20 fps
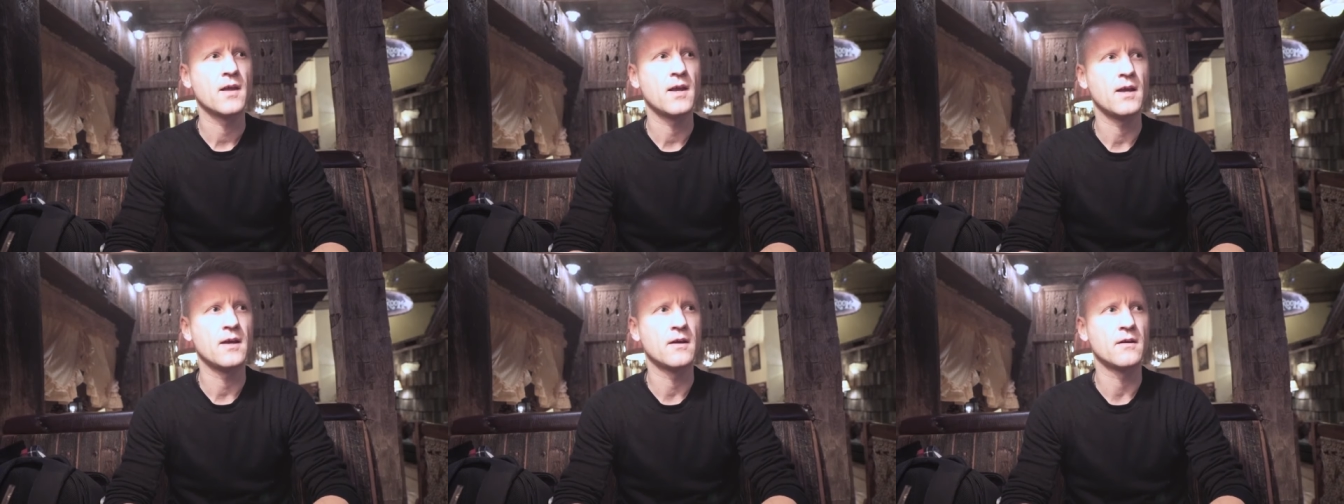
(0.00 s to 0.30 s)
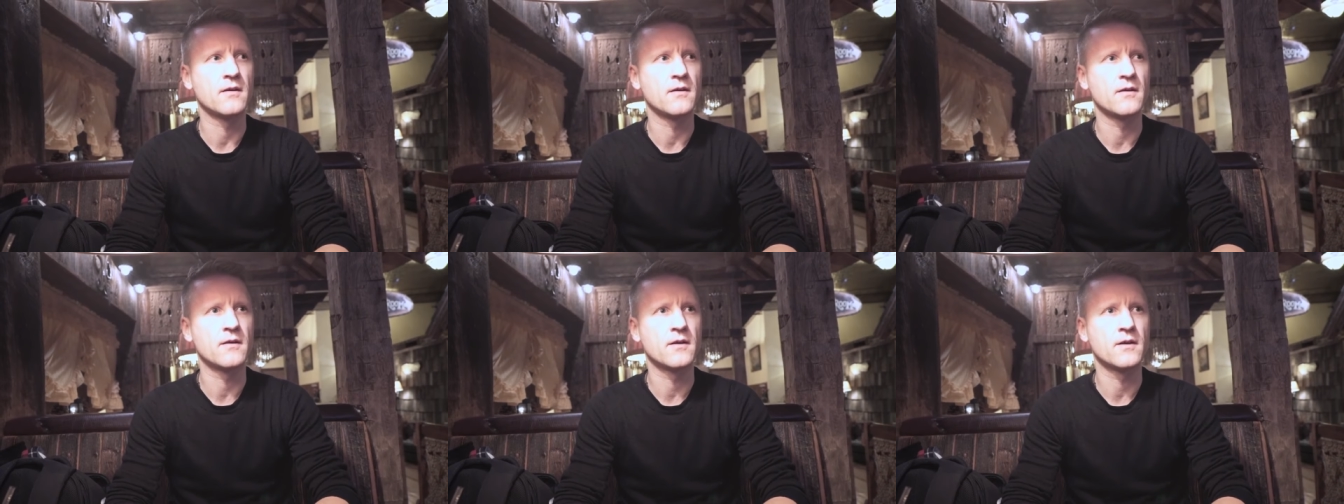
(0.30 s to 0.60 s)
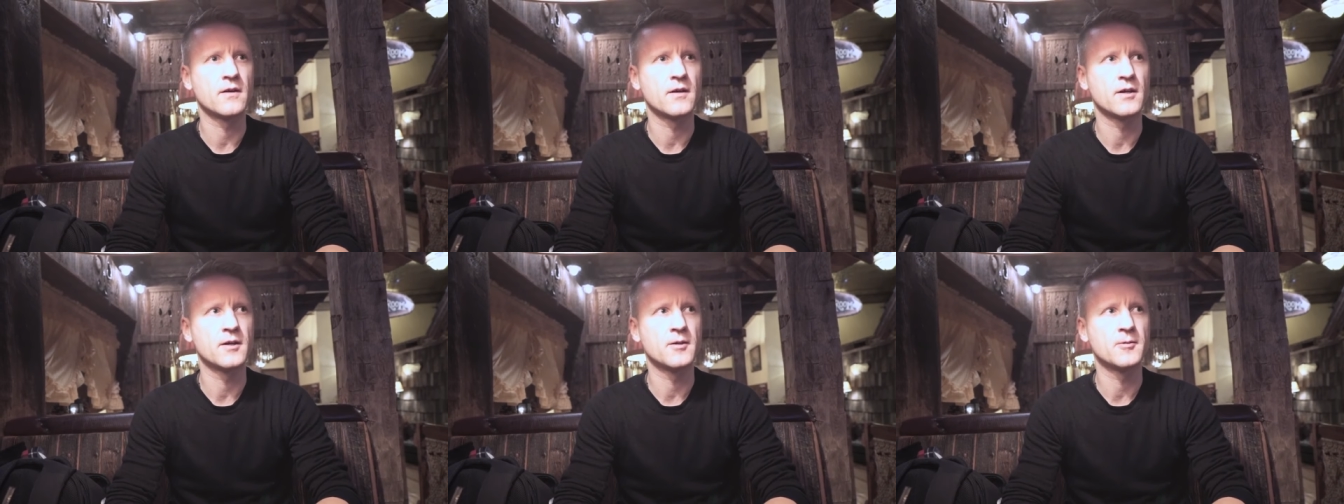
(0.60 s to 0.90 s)
And
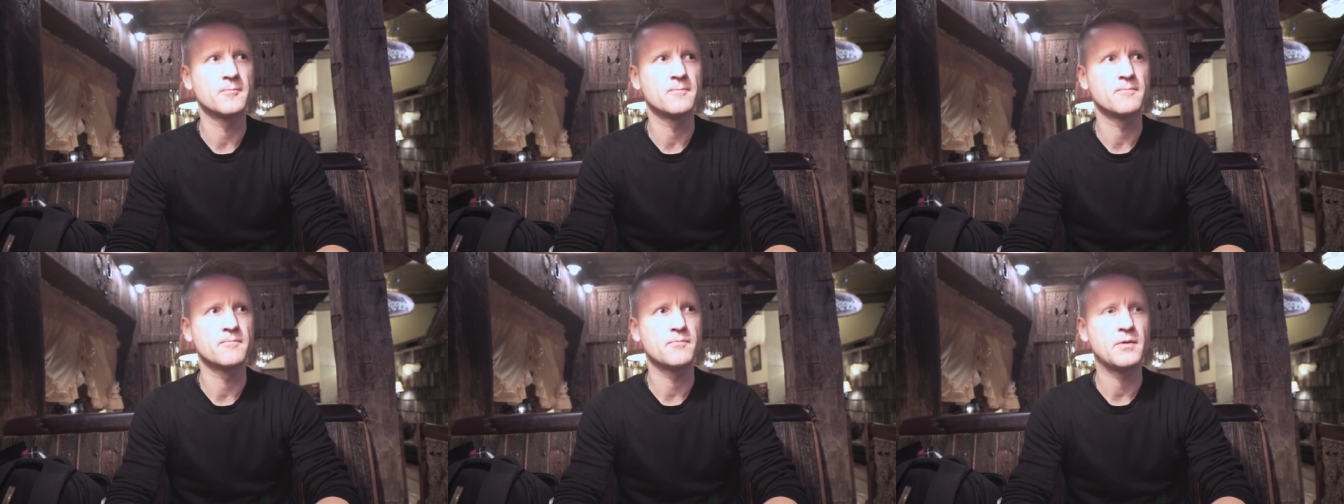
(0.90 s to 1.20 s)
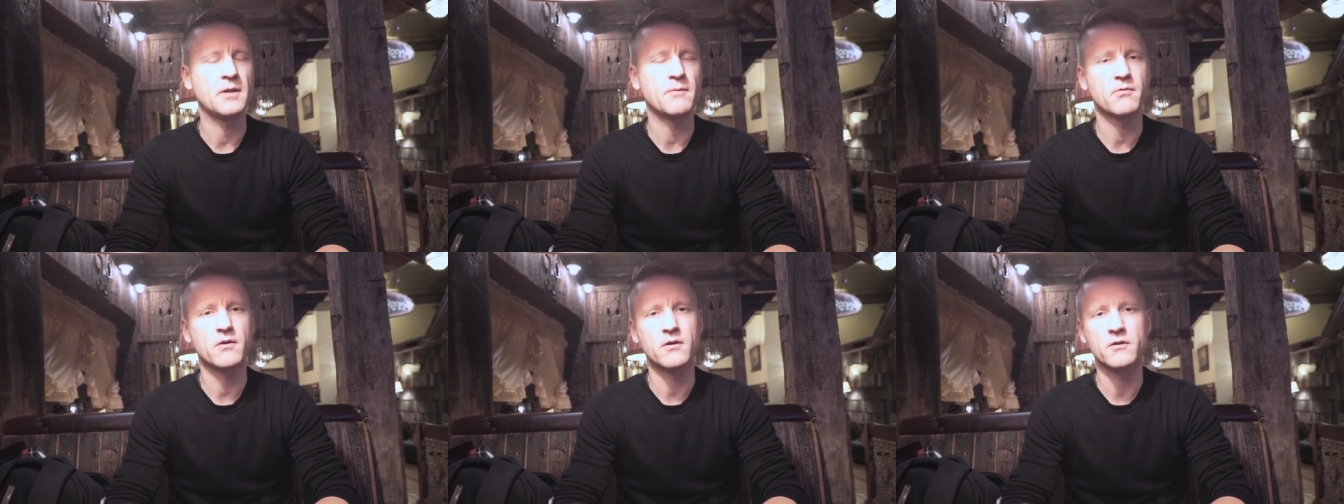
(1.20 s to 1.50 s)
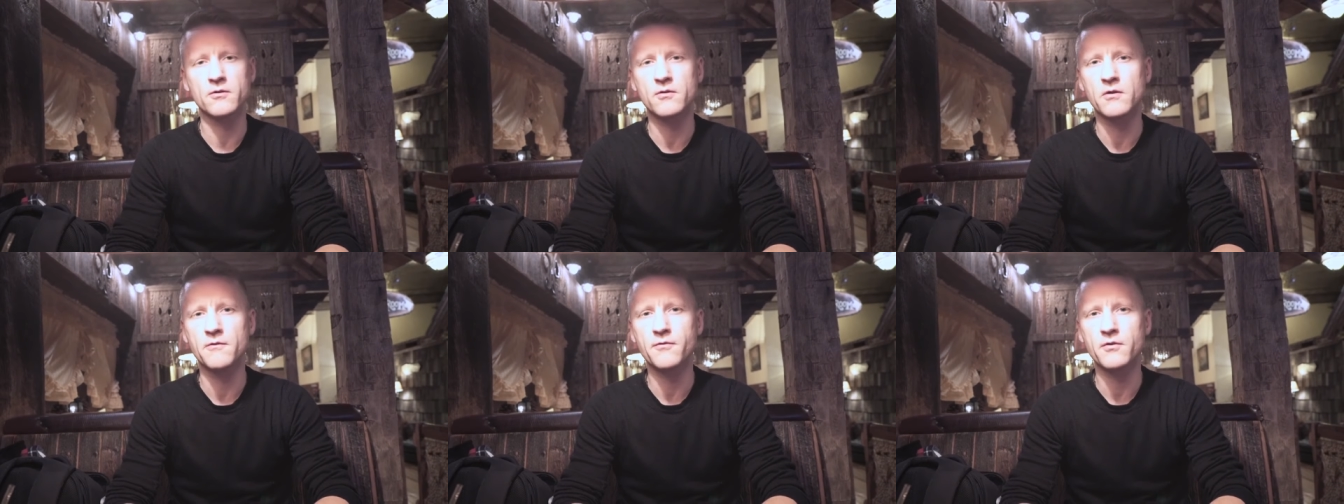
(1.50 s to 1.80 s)
people are
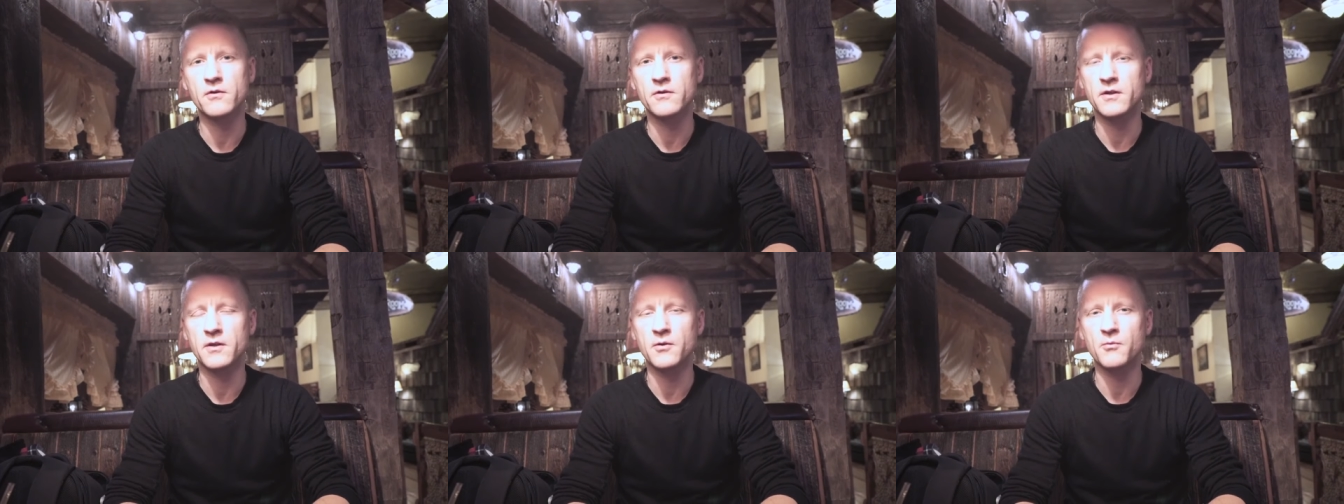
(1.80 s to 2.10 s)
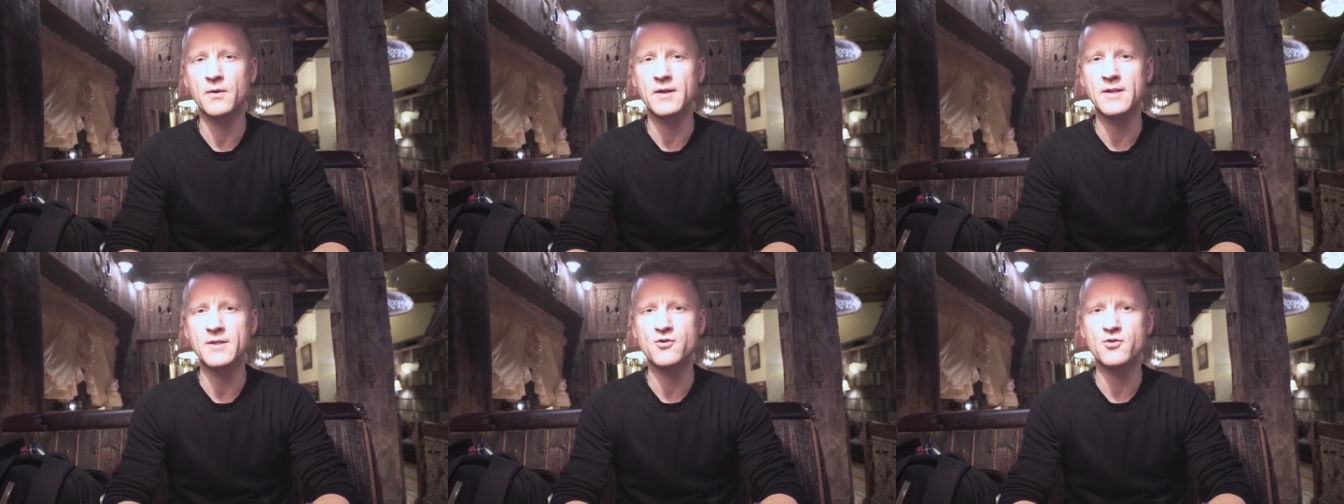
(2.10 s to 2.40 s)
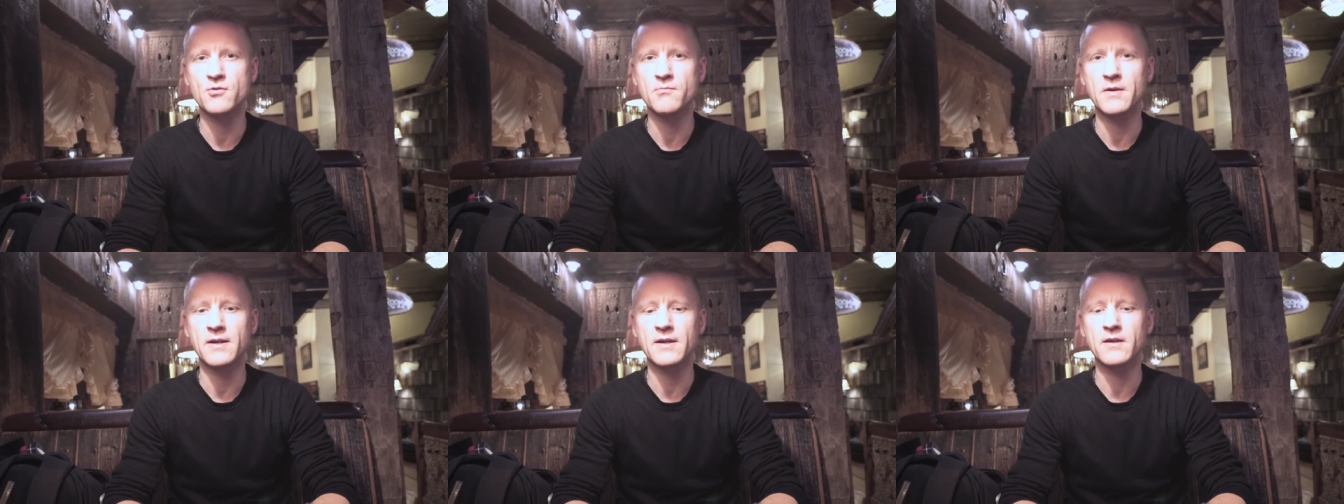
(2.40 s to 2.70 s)
looking for another way
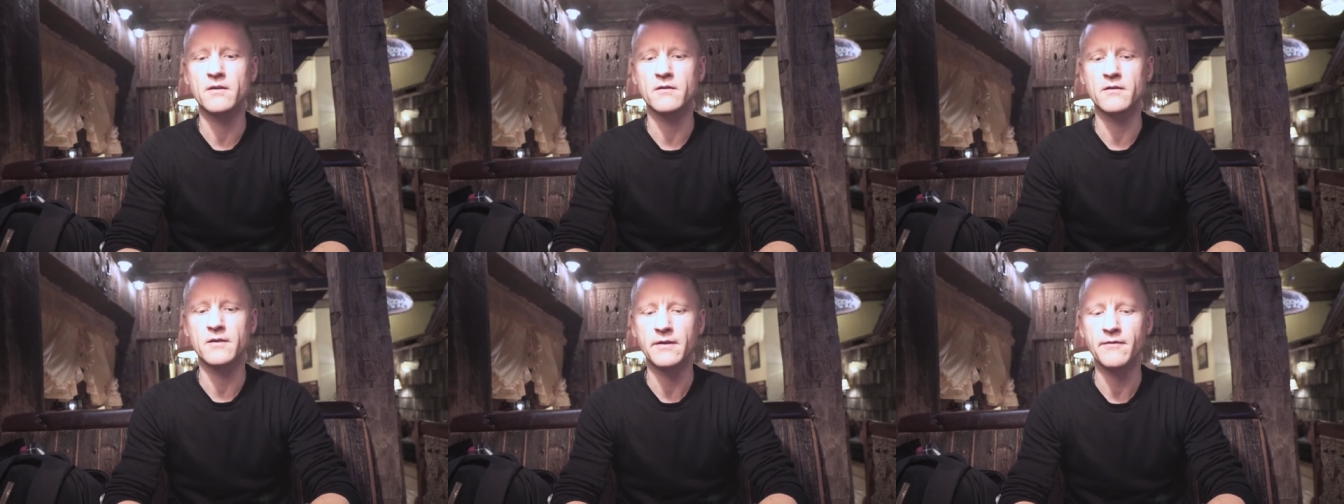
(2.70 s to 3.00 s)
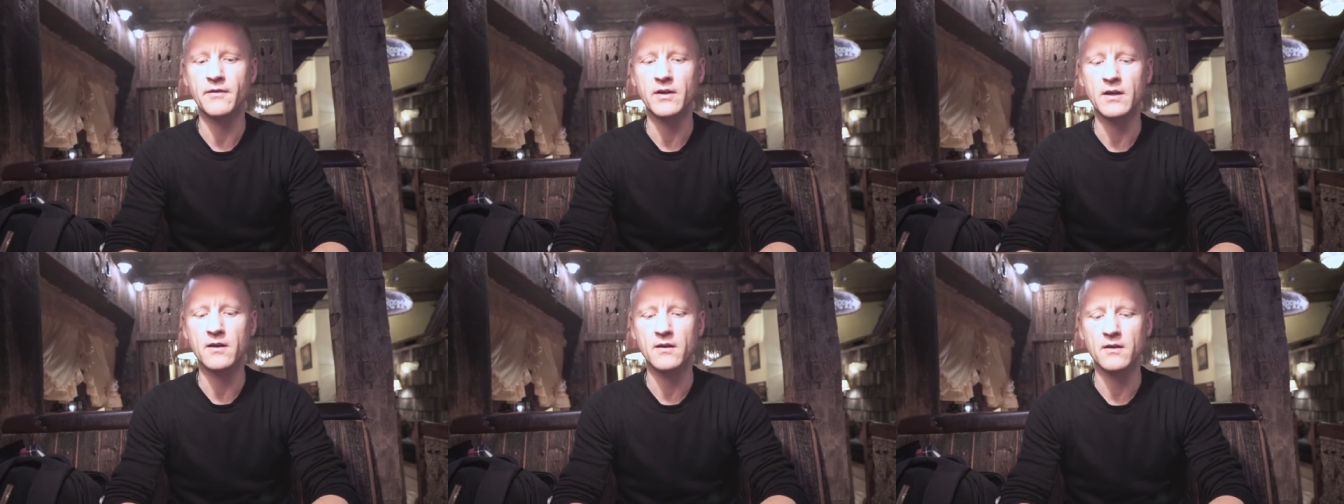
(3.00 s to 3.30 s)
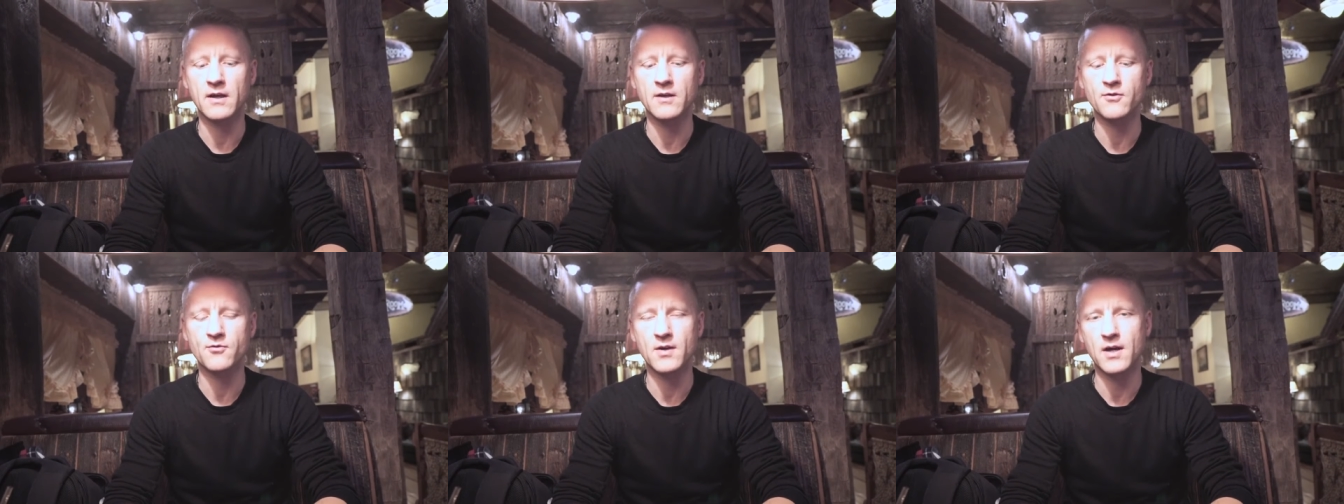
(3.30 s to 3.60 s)
to make a living
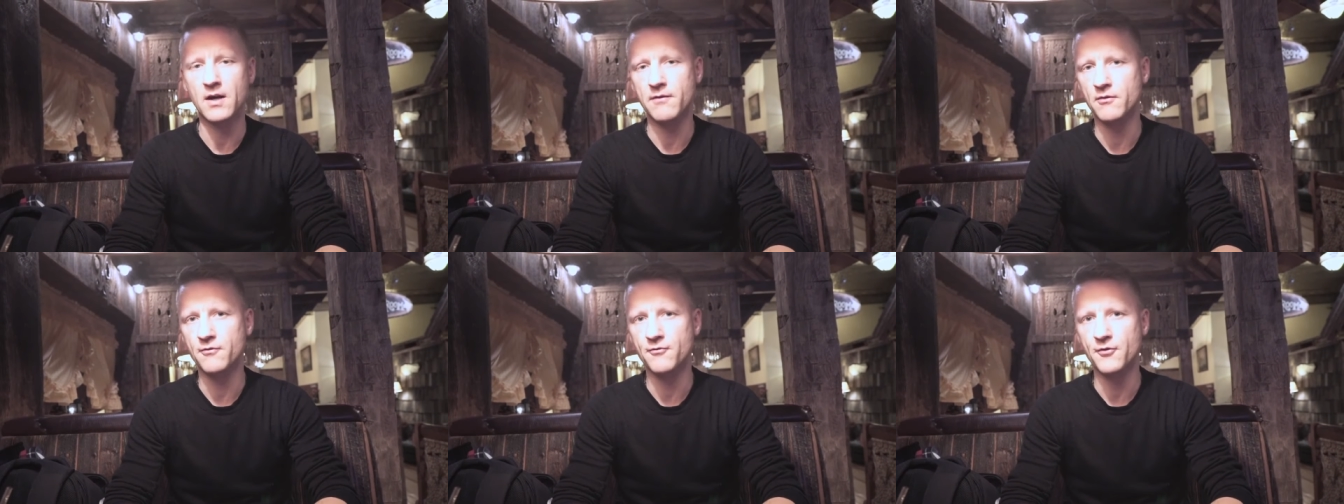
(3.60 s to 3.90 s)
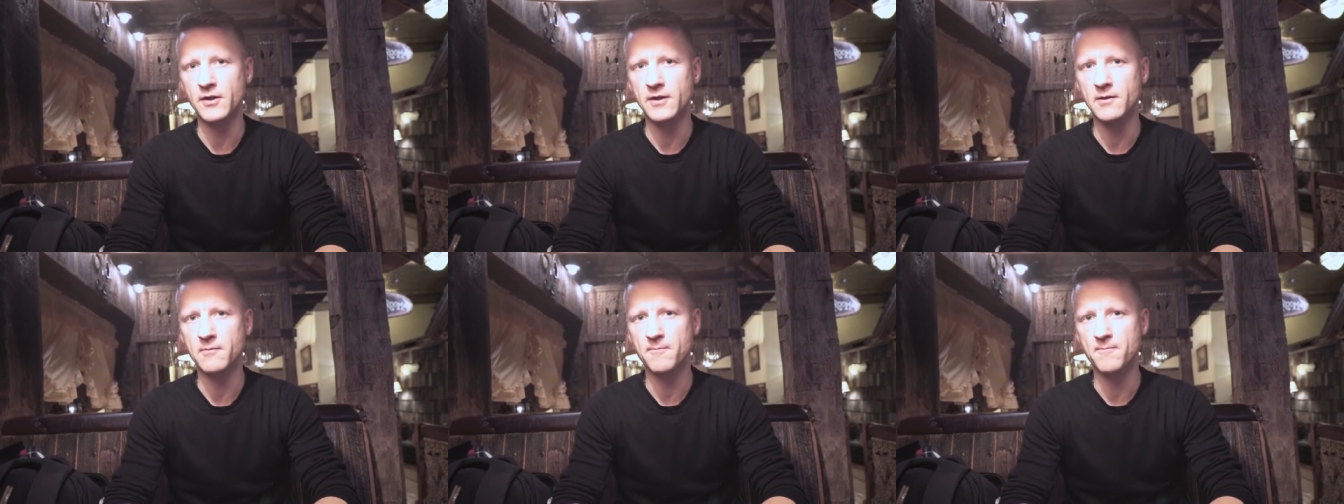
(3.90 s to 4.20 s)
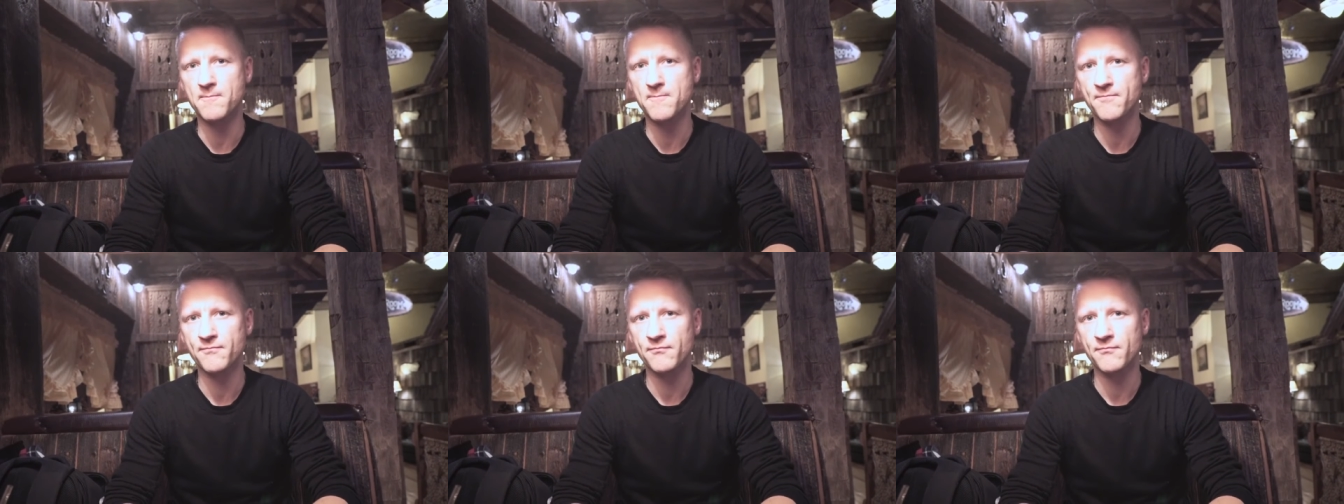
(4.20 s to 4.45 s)
and to have the freedom.